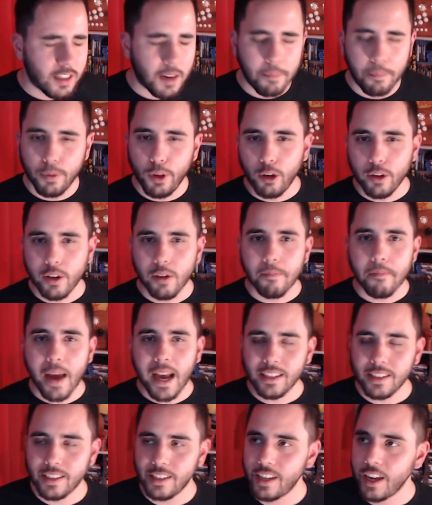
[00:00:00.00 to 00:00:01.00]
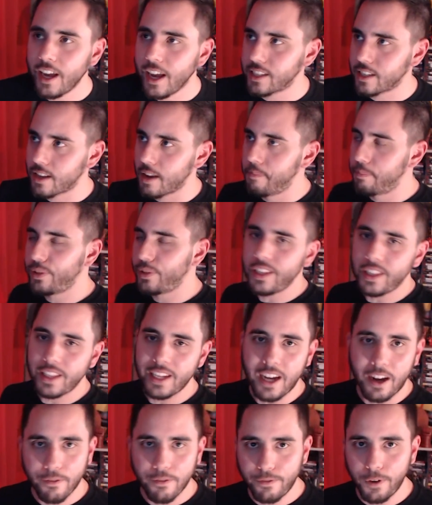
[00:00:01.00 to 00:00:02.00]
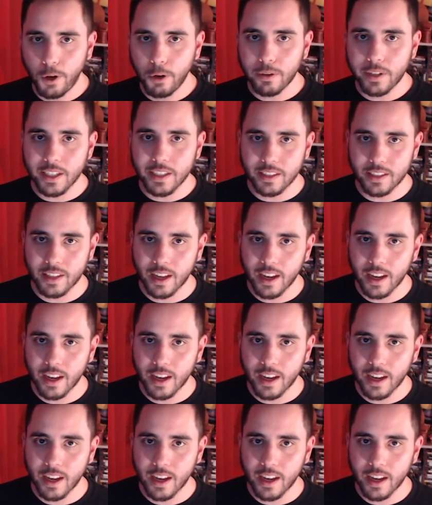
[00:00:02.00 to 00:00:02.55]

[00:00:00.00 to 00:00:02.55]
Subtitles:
a bloated mess. It's completely unfocused.